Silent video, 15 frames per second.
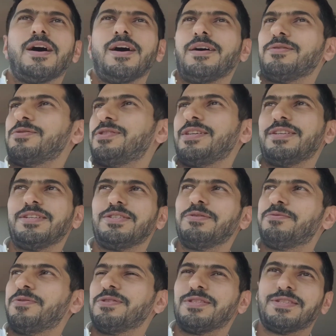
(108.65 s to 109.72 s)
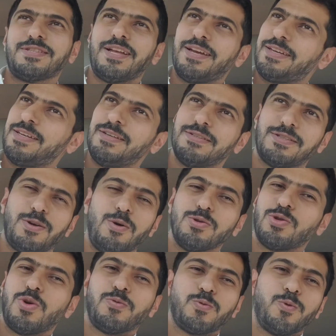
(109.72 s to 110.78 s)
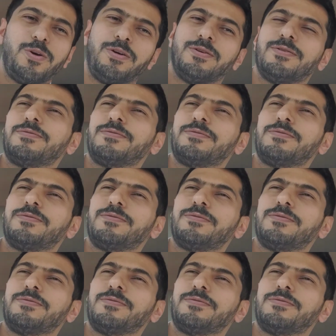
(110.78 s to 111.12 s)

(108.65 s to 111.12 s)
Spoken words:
I don't see any difference. Like, it's all software.